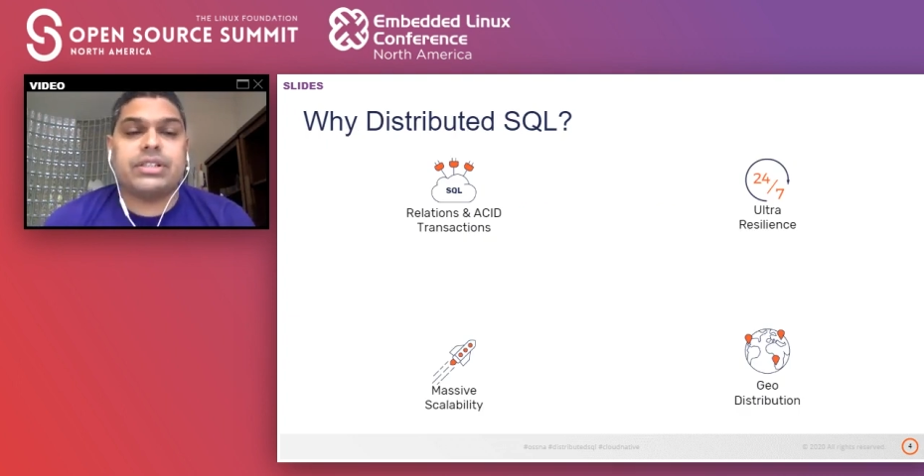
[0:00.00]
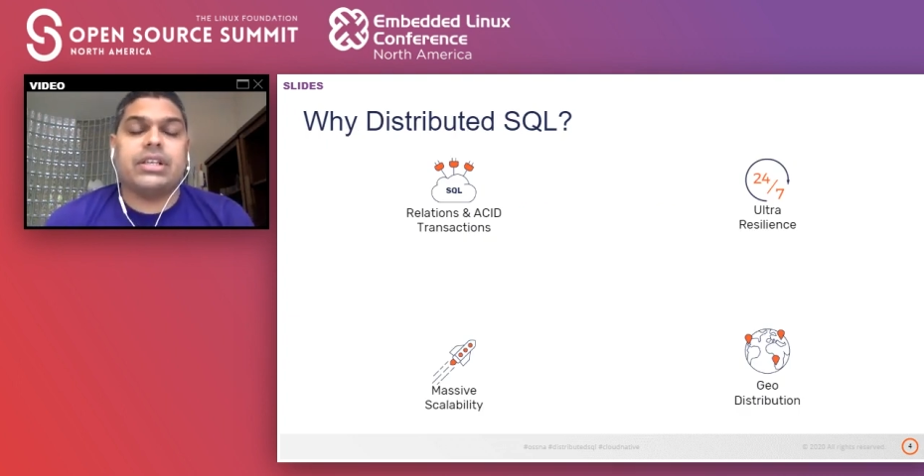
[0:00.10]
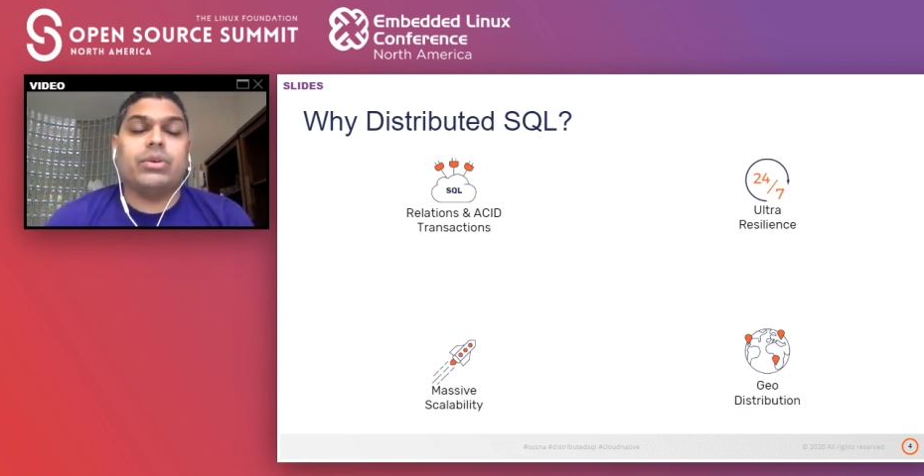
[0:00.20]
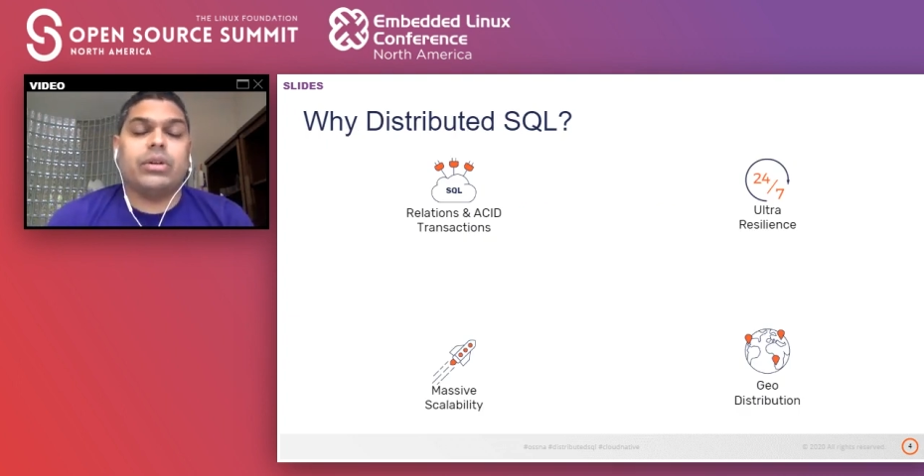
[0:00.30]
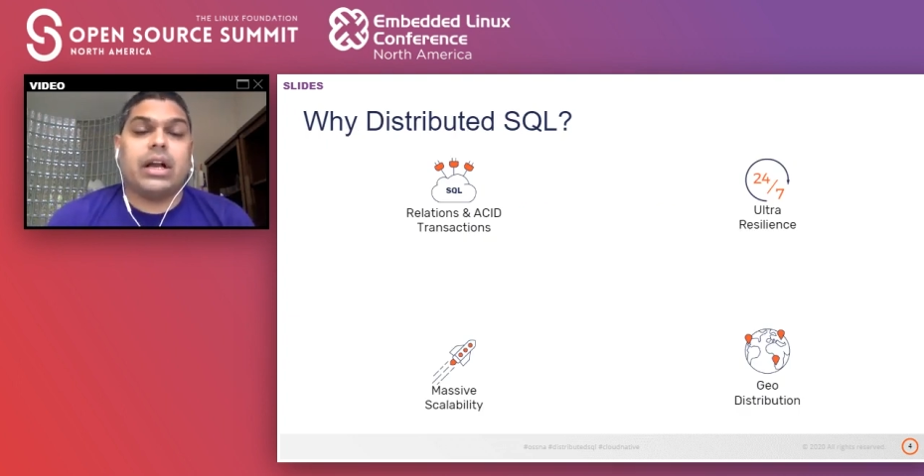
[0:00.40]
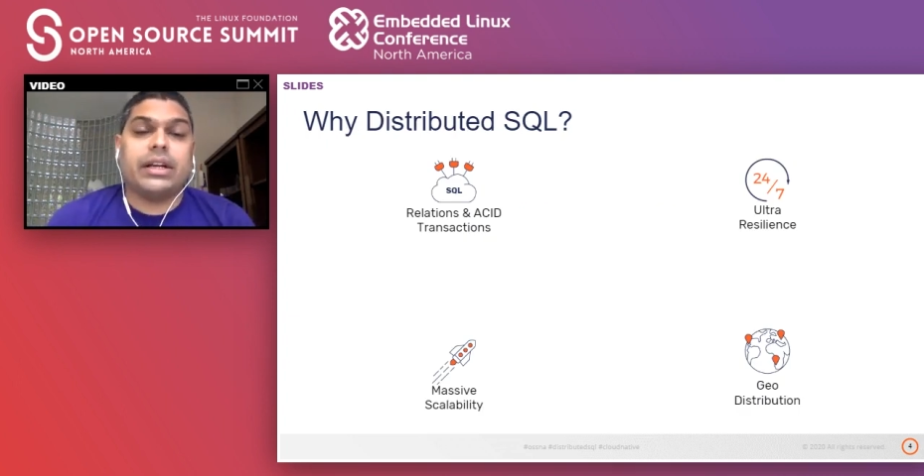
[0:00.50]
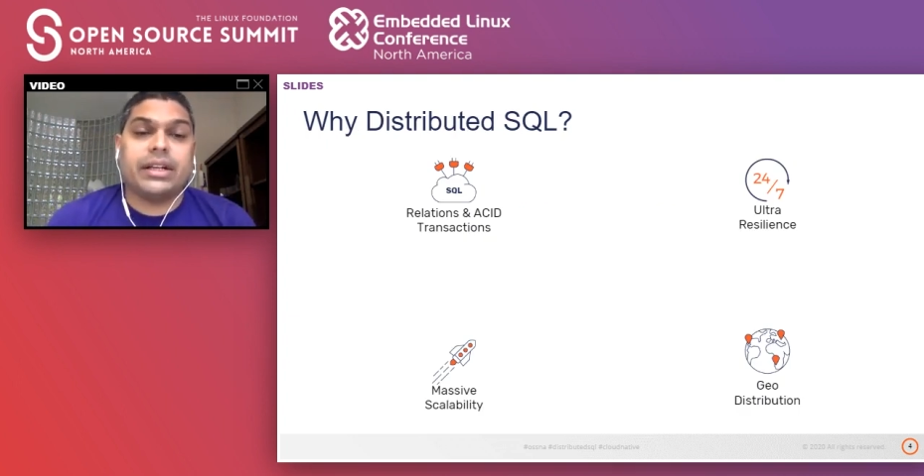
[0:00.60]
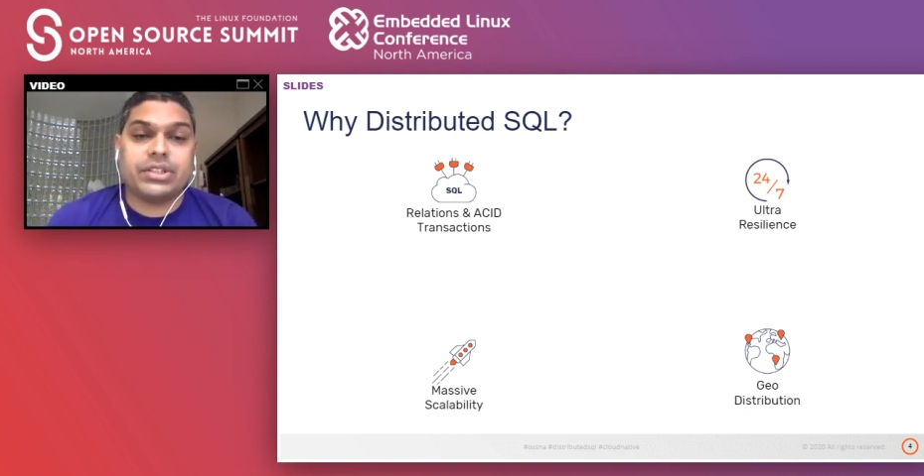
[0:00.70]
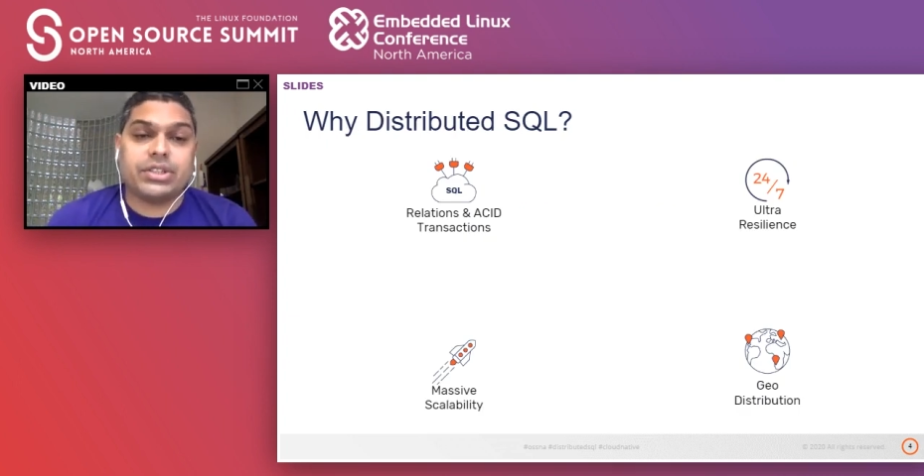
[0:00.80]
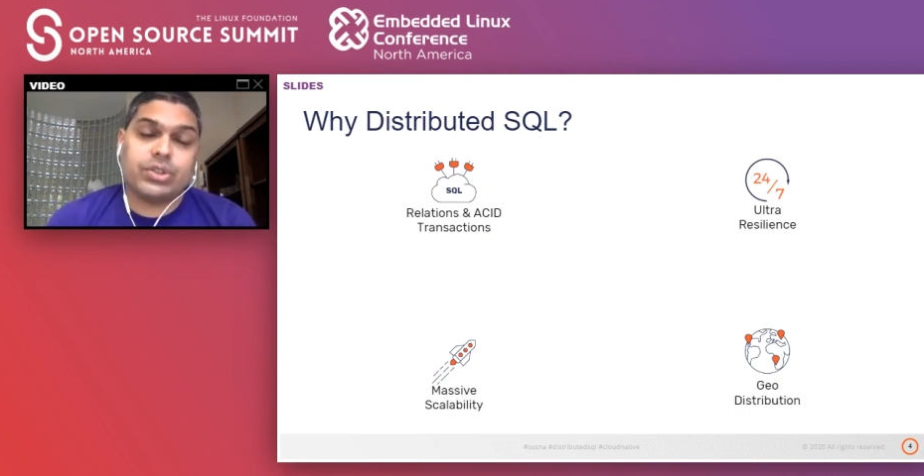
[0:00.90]
SQL
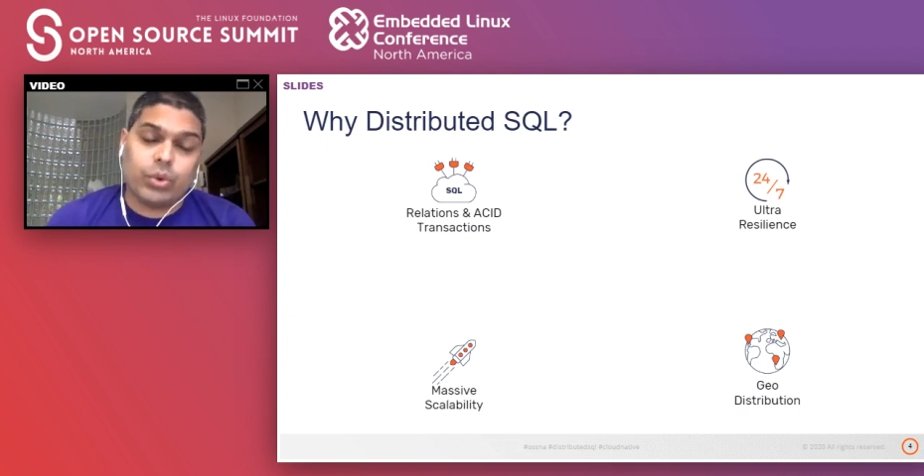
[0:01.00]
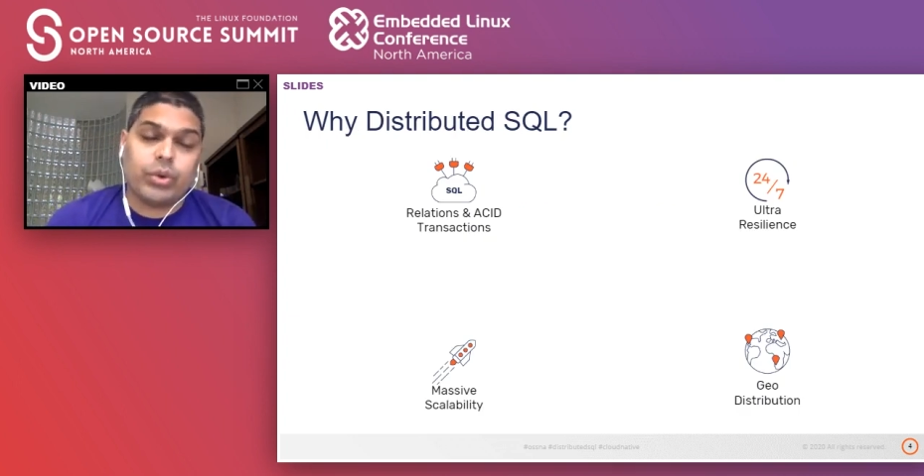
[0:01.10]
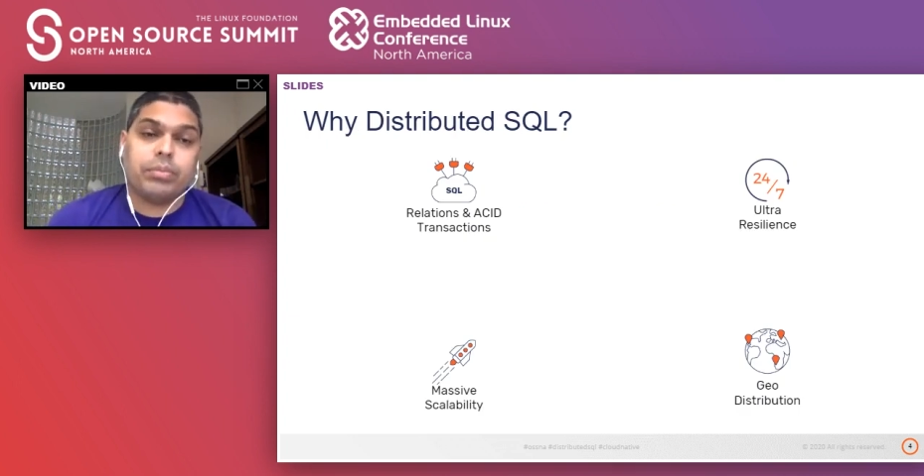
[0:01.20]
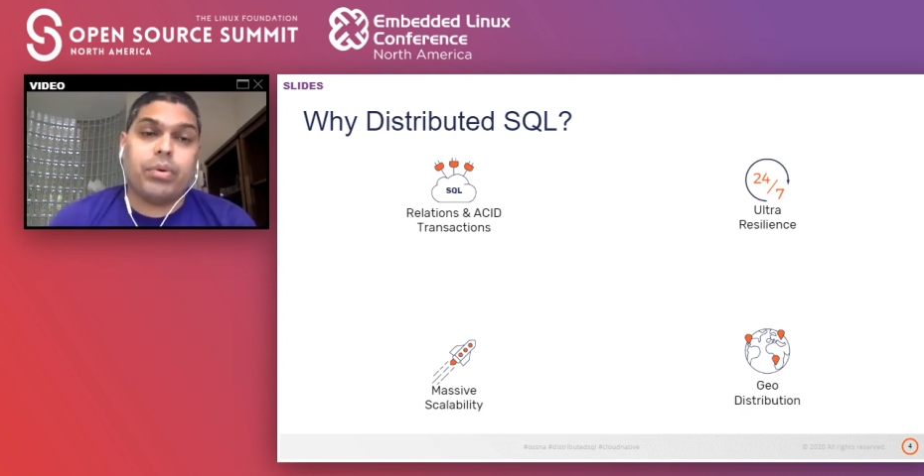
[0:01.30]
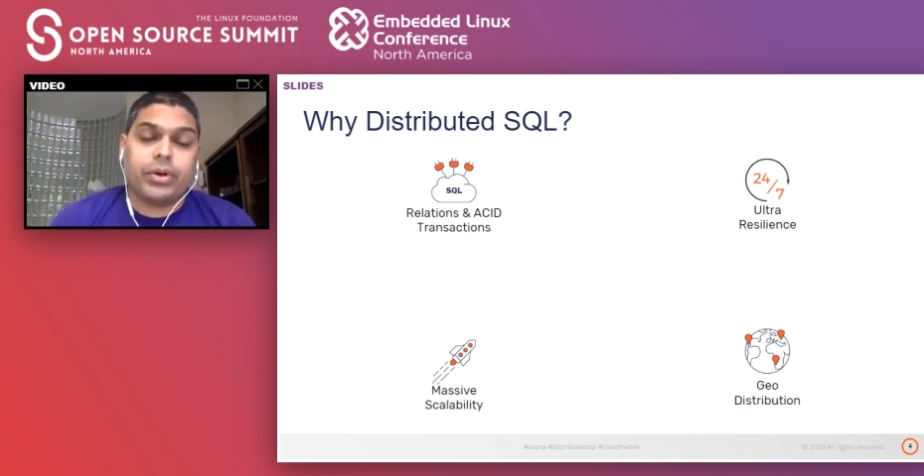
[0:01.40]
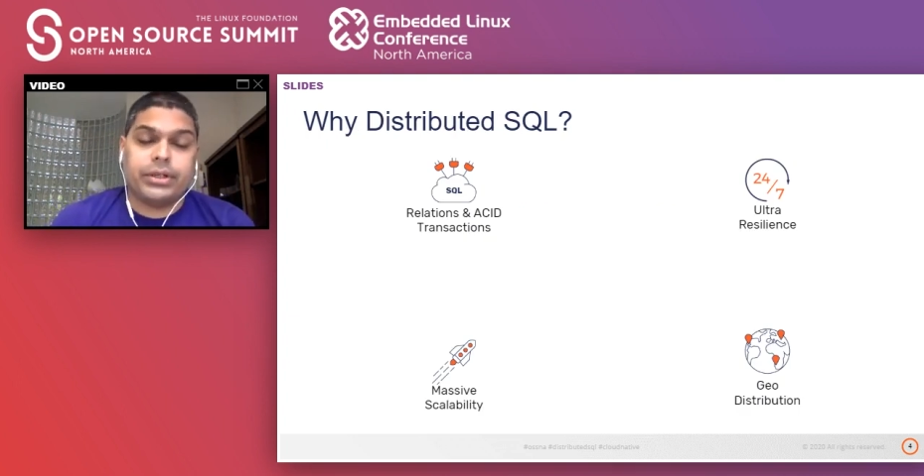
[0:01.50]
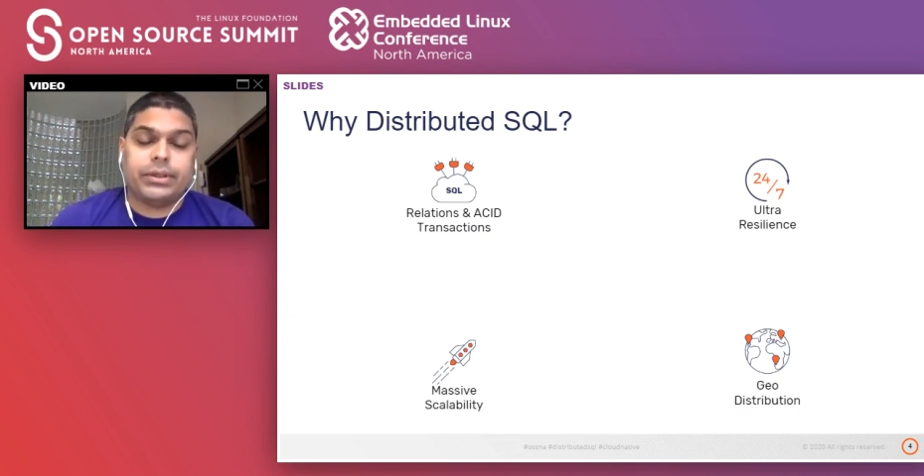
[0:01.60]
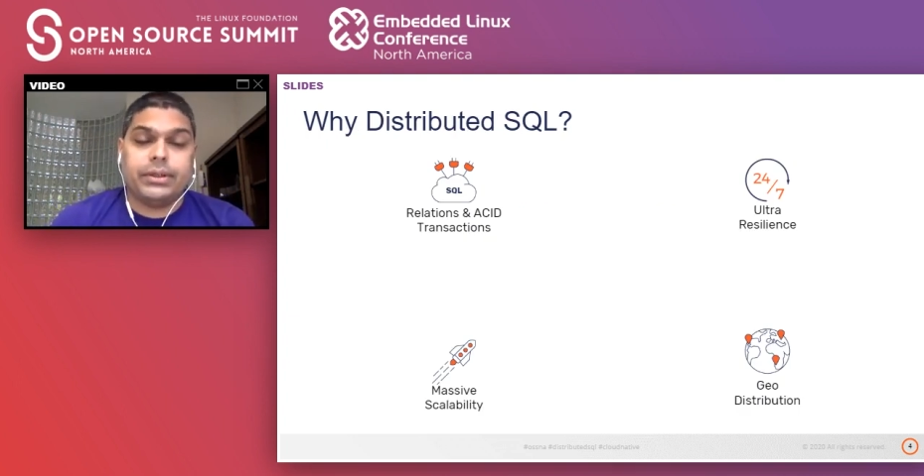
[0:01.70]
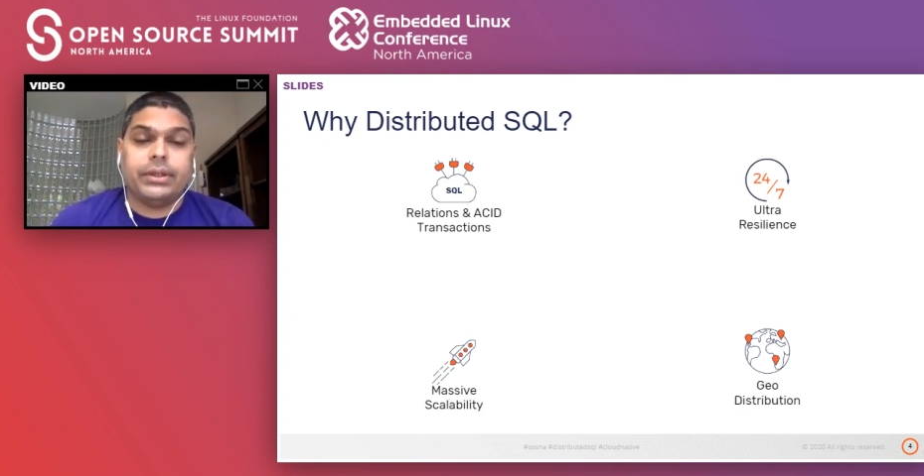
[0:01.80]
architecture so important?